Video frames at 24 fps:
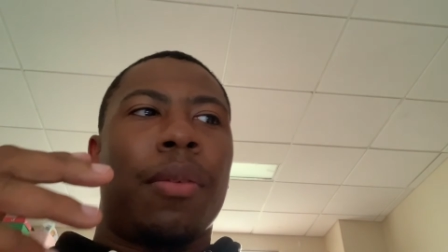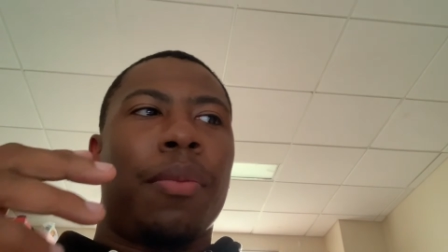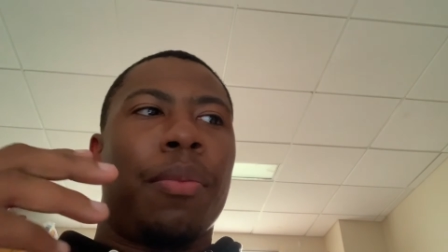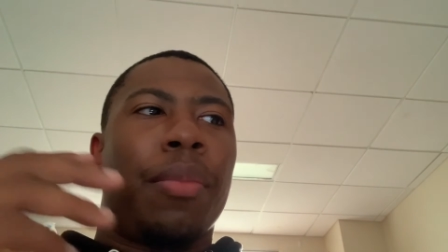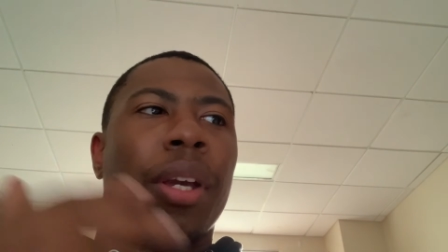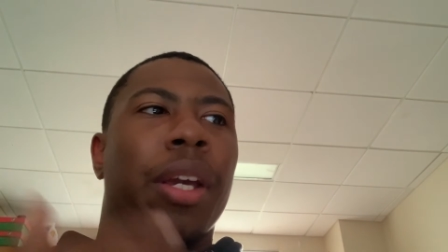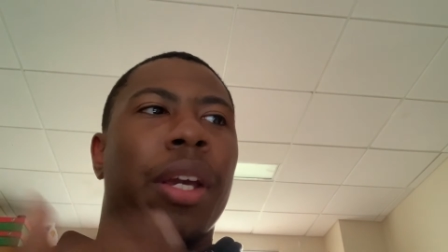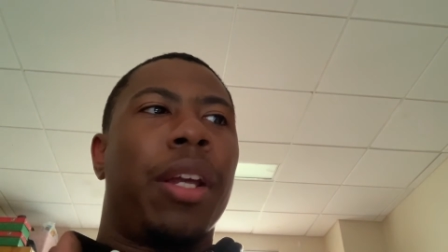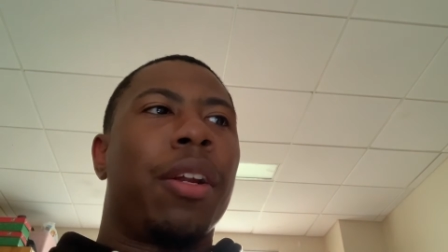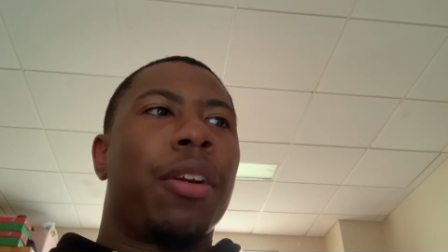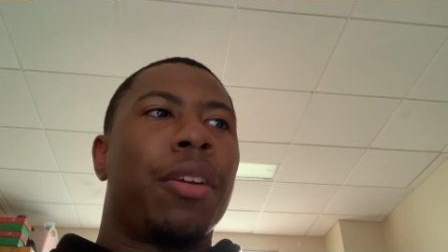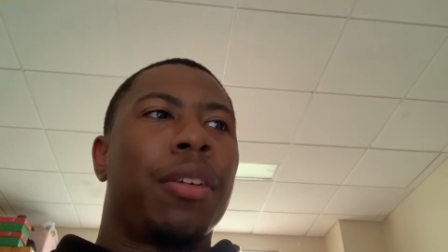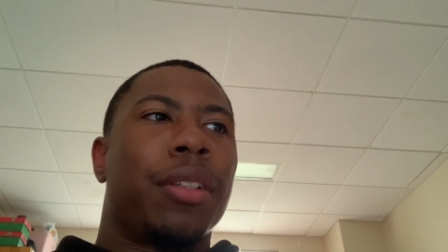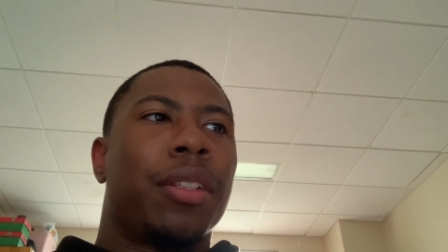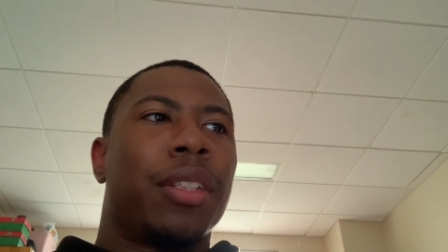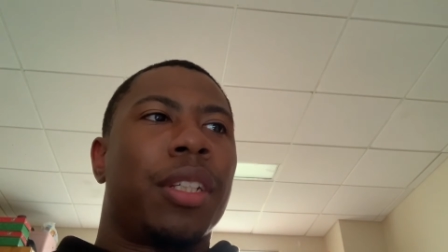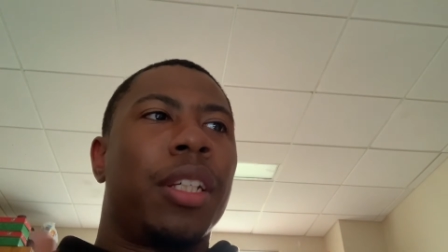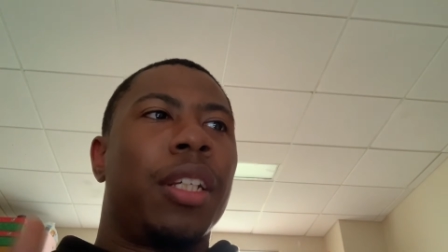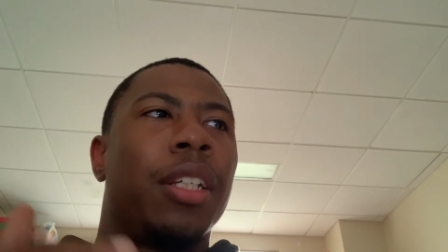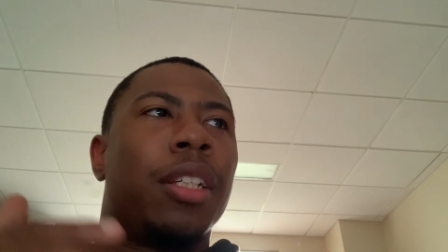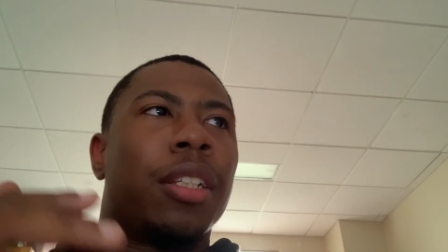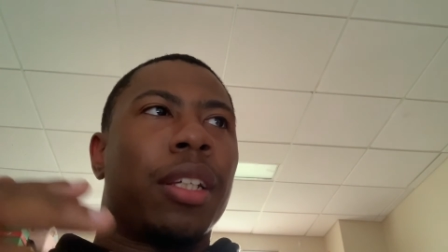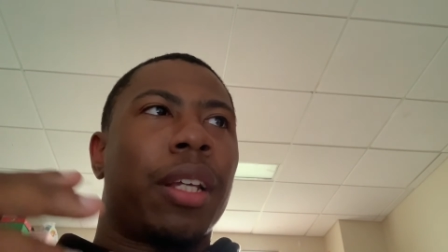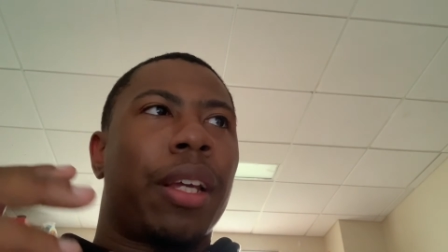Peter
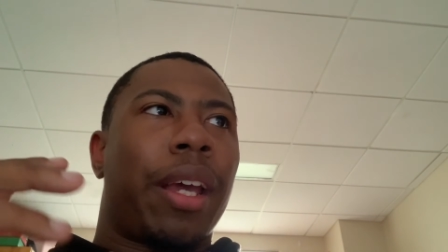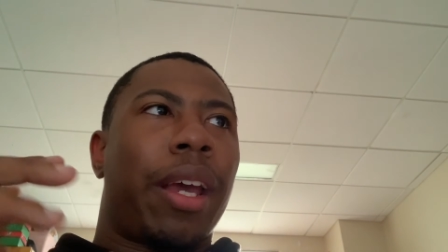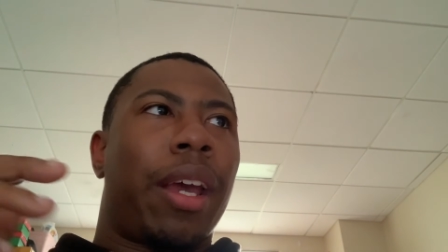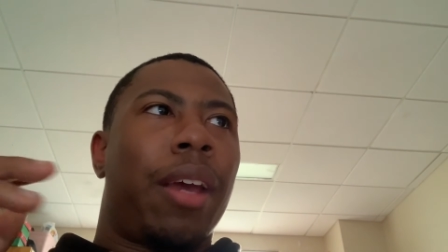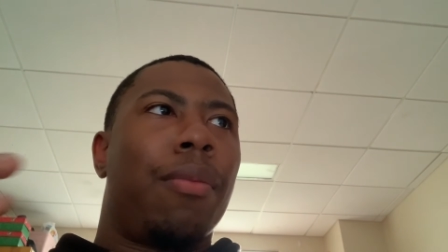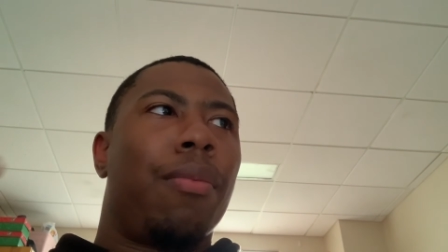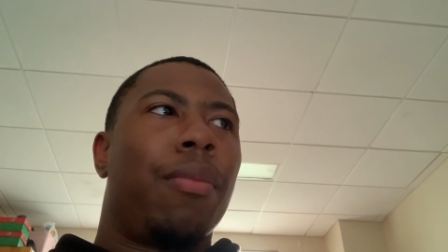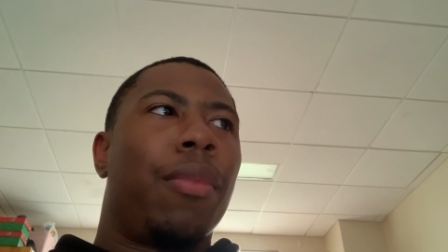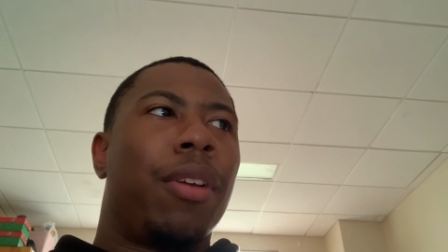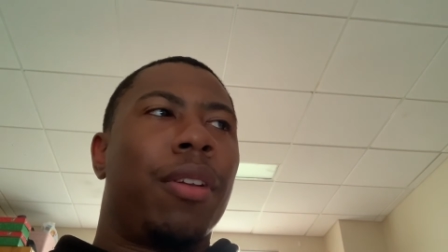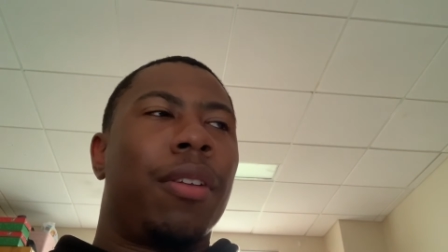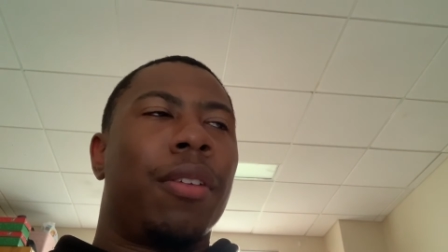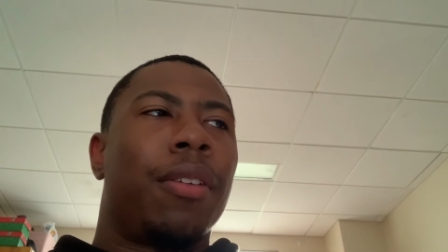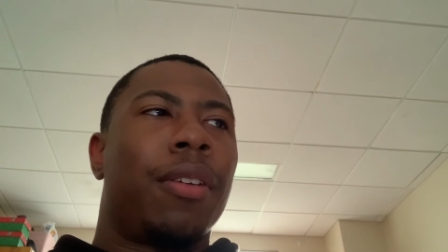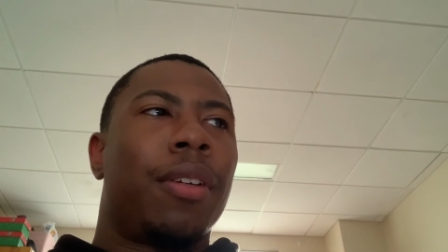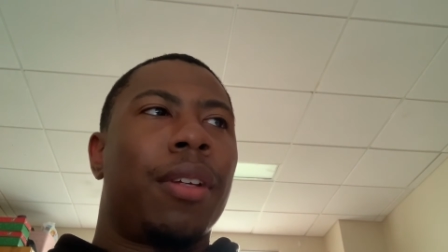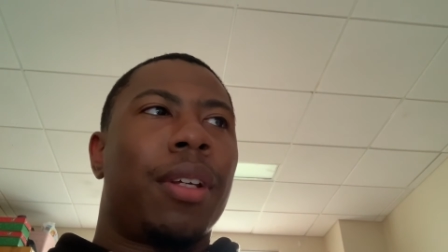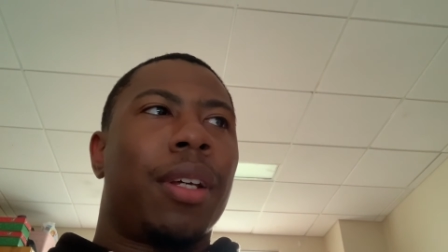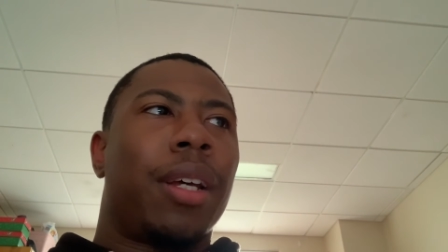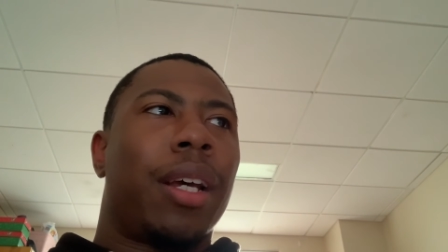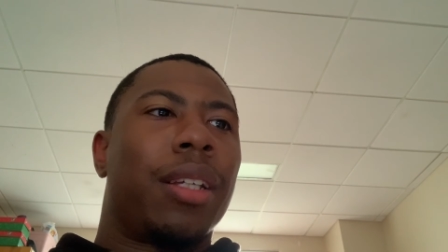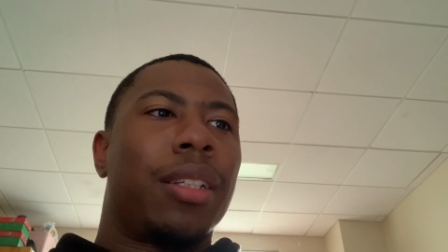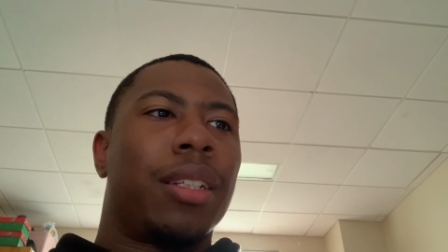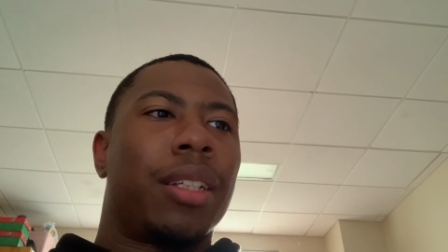sees Edmund
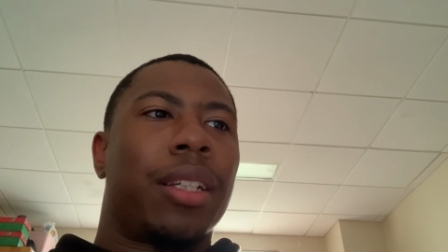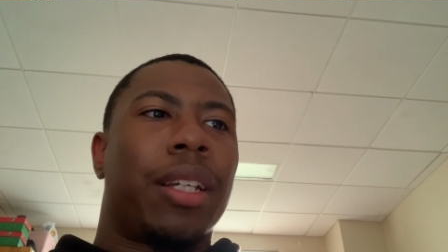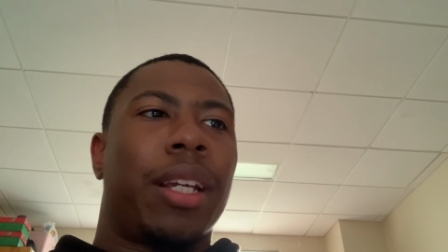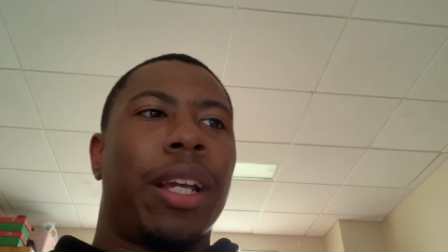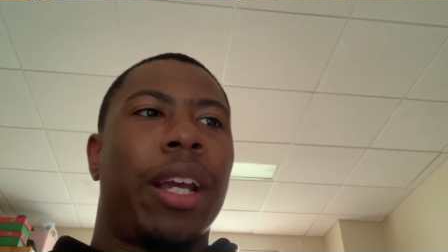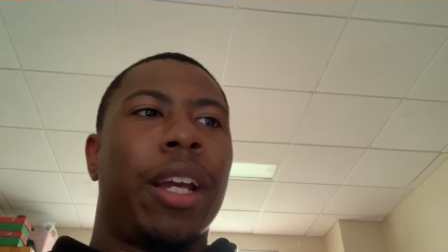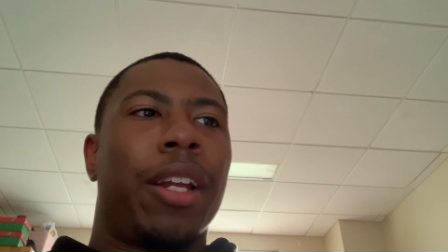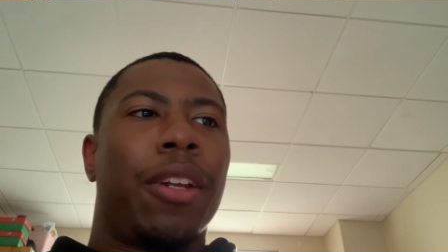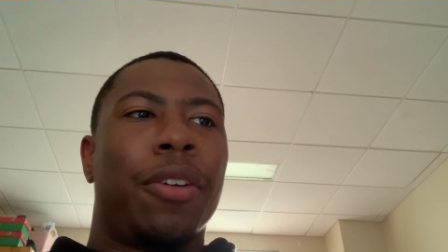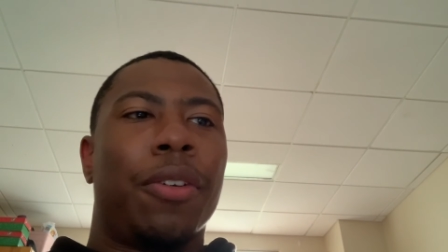as a kid